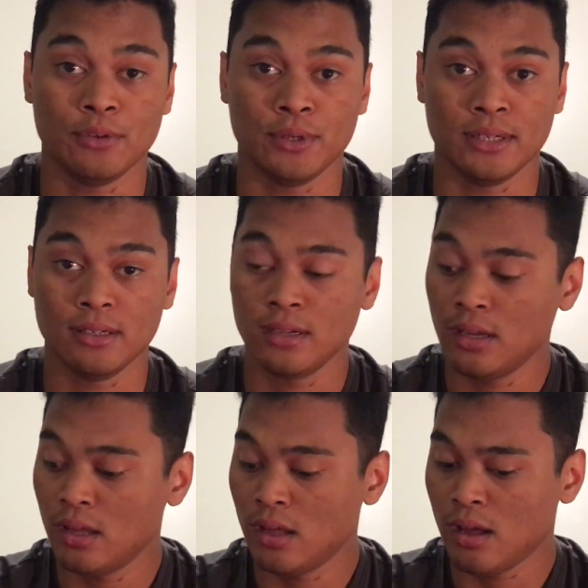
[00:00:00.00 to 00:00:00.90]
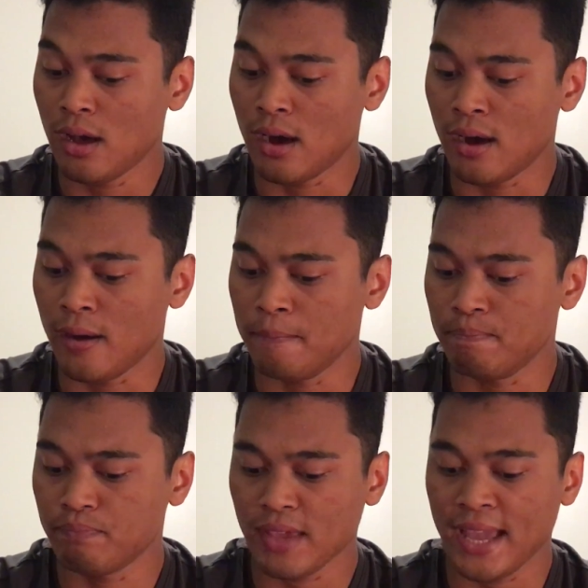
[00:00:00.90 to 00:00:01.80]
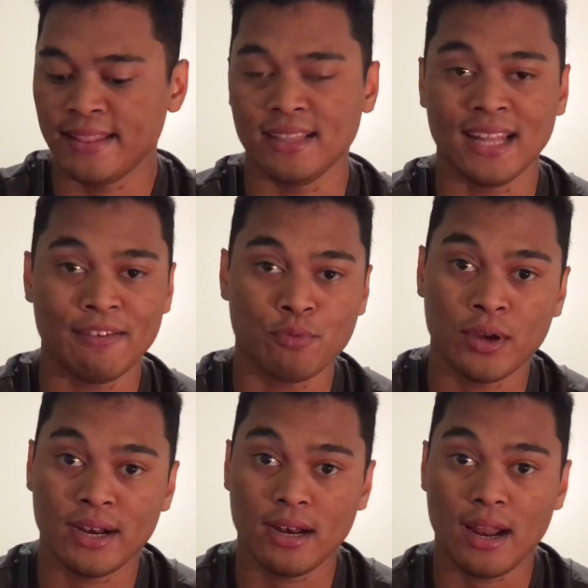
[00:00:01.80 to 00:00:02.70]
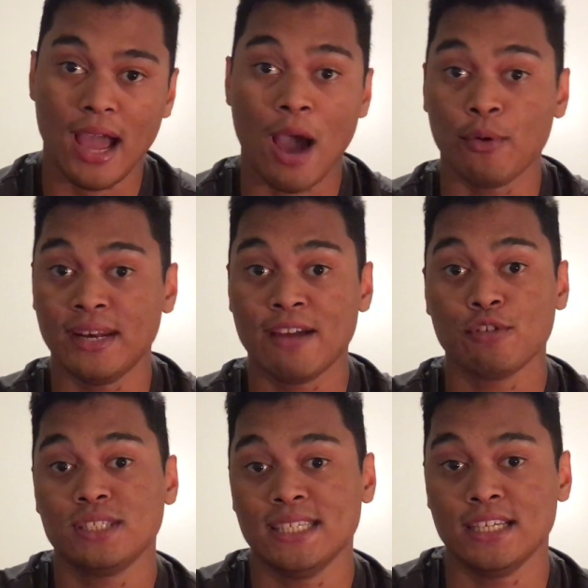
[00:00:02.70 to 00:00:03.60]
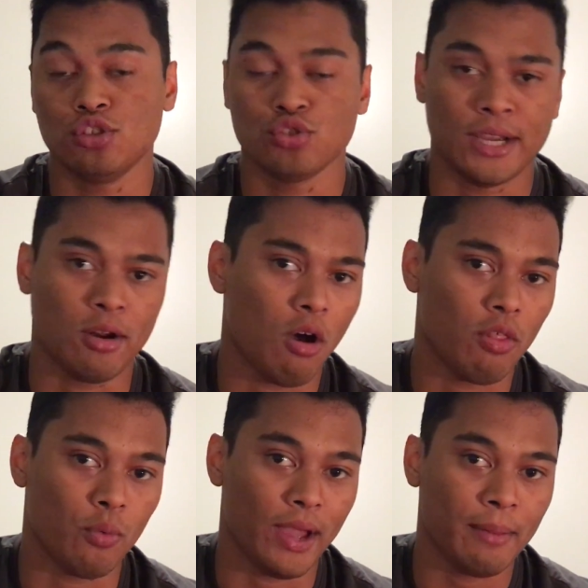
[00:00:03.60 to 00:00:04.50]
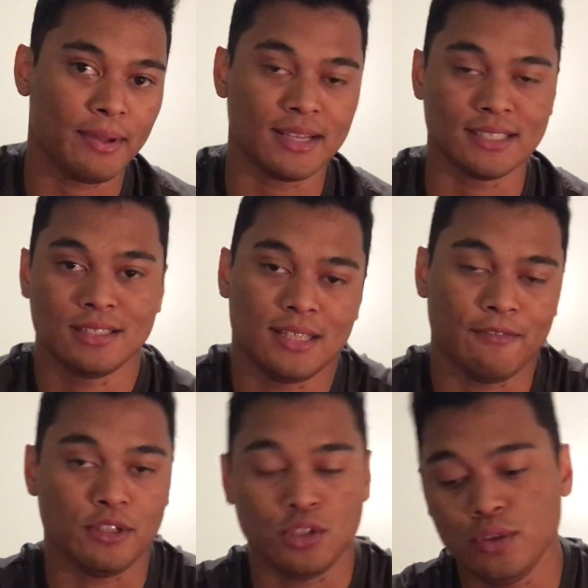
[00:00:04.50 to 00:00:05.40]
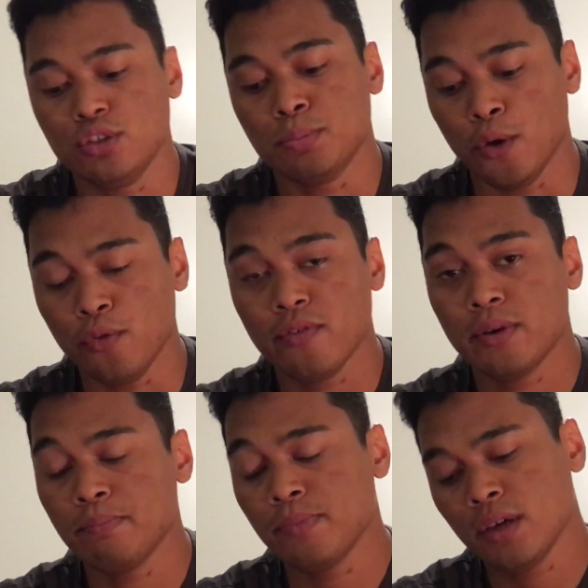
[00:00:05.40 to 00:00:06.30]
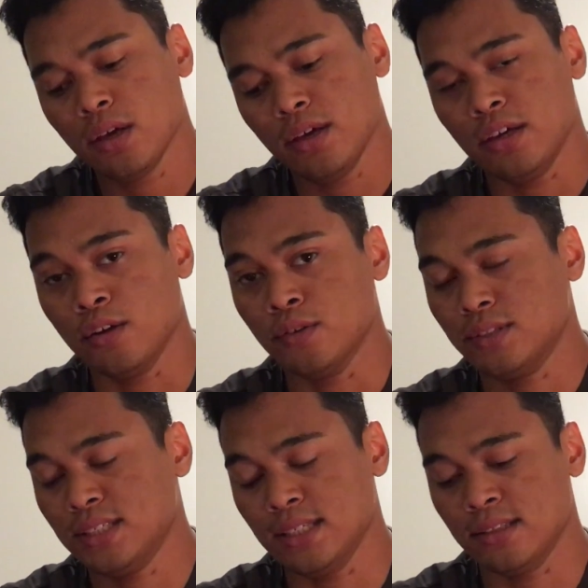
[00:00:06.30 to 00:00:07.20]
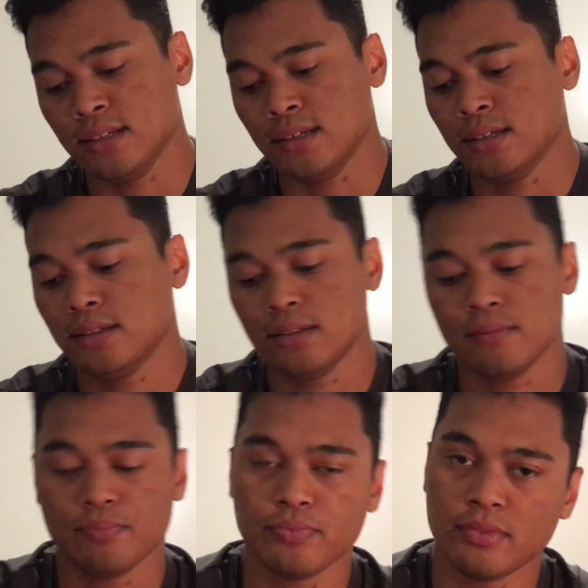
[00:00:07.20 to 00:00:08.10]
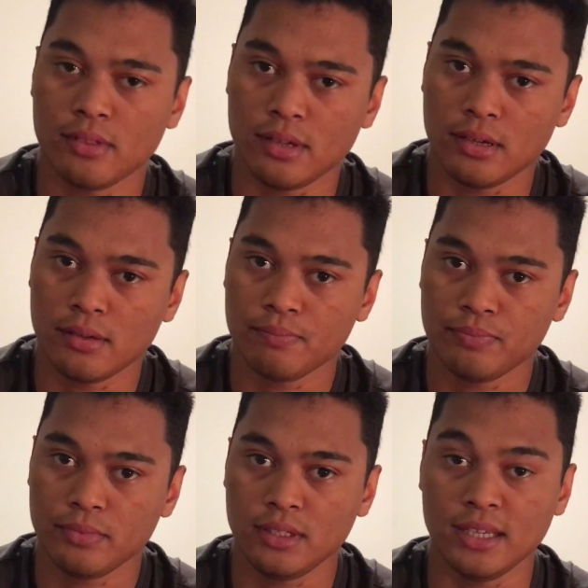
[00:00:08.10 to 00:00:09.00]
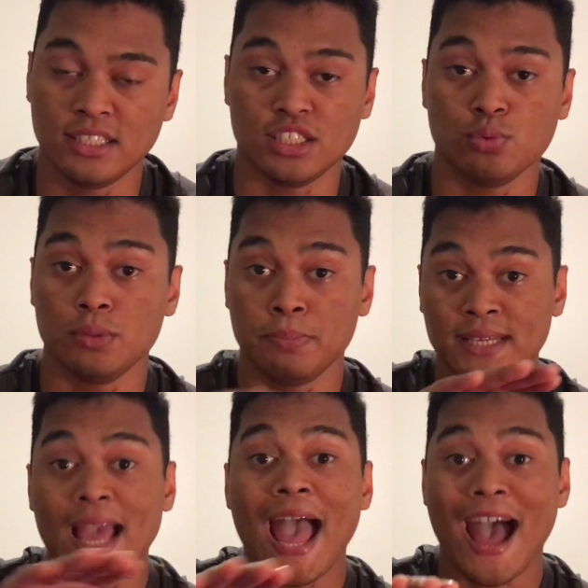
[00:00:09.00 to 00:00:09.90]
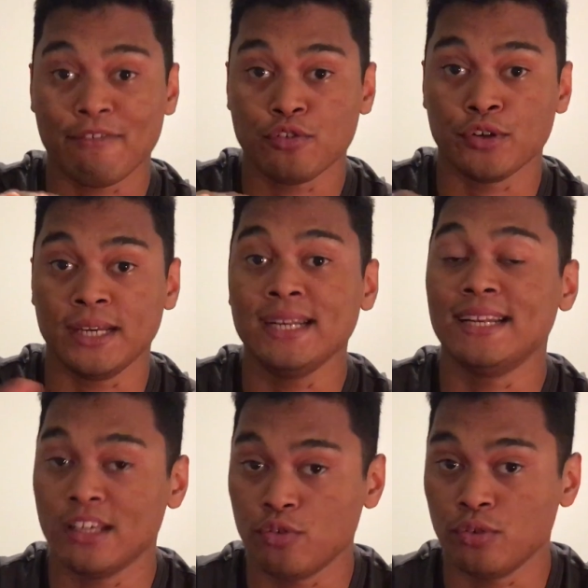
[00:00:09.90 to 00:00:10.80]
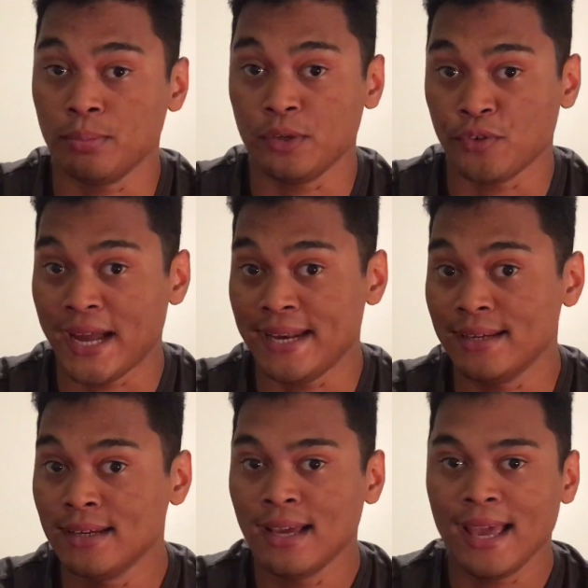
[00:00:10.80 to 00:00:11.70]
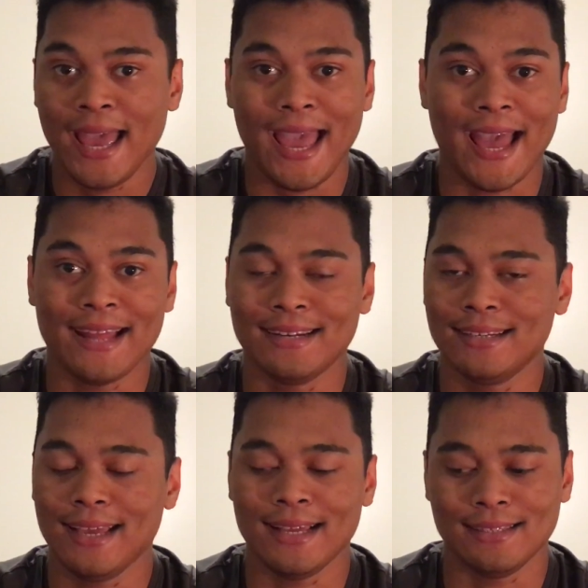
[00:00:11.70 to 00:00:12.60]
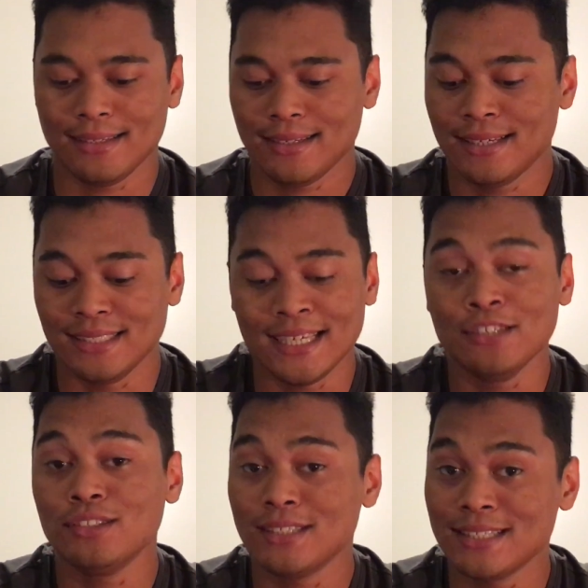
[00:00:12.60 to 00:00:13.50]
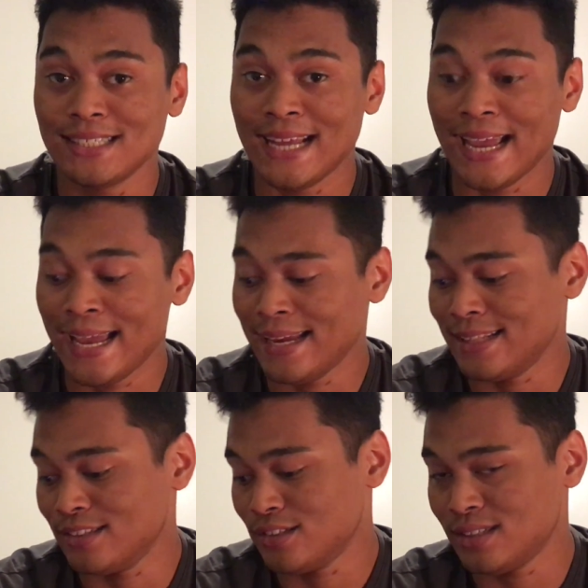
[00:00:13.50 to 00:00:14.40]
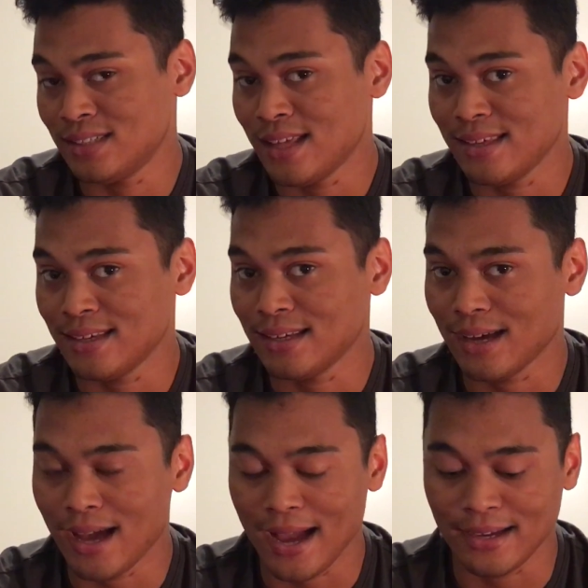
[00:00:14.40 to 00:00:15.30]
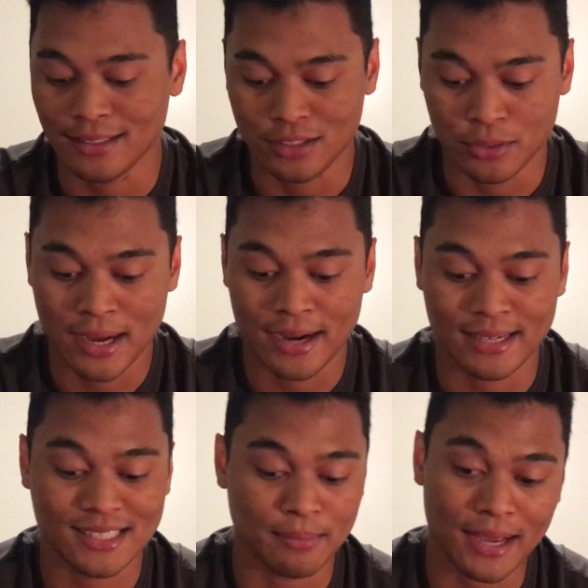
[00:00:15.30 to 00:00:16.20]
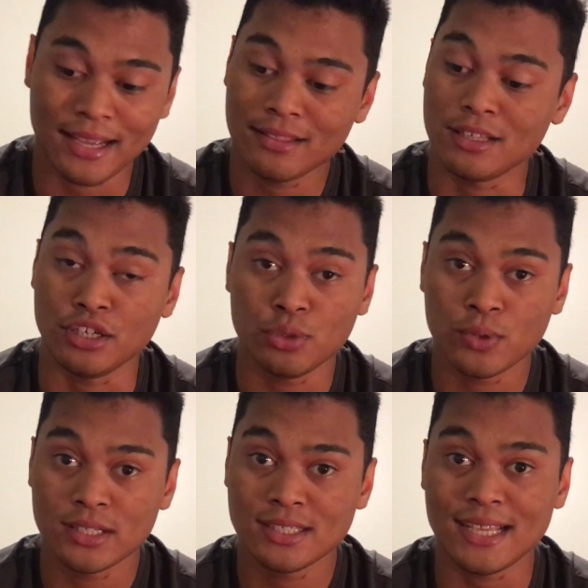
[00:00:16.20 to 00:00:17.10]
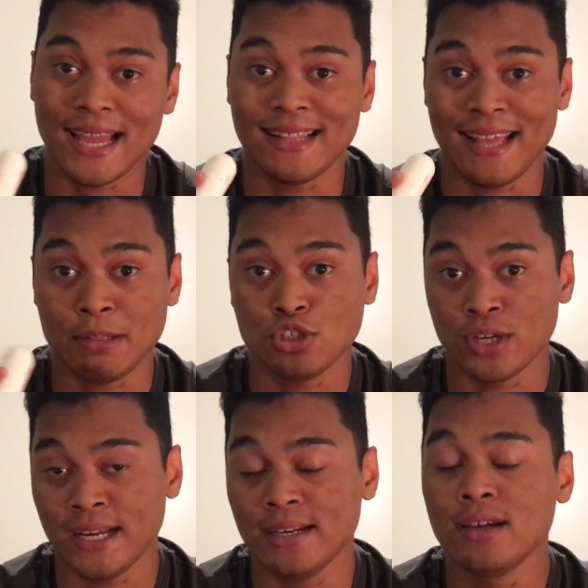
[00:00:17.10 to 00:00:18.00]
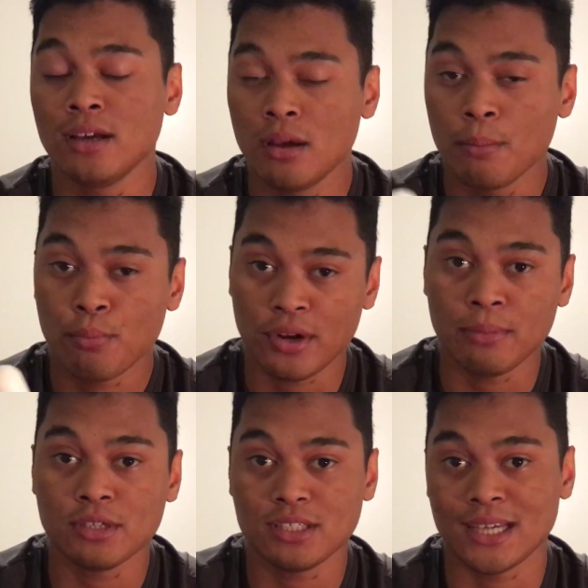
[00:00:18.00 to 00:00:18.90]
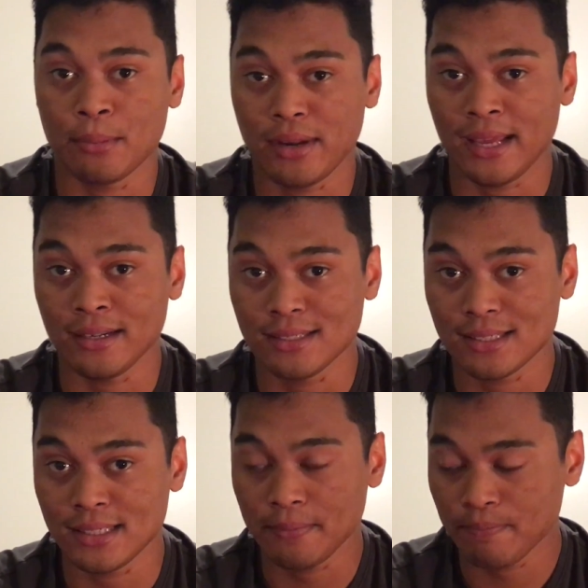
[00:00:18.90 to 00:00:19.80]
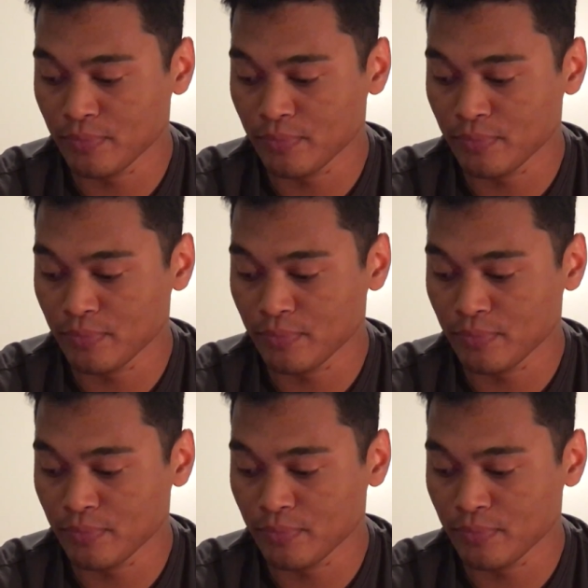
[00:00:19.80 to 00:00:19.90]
It would and the left one, I would never see it drain all the way, because if you do use both of them, you don't see it just would be half green and the other one would be red, and it continues to this day, and there's nothing I could do about it, except I got the new ones and they drain pretty much simultaneously,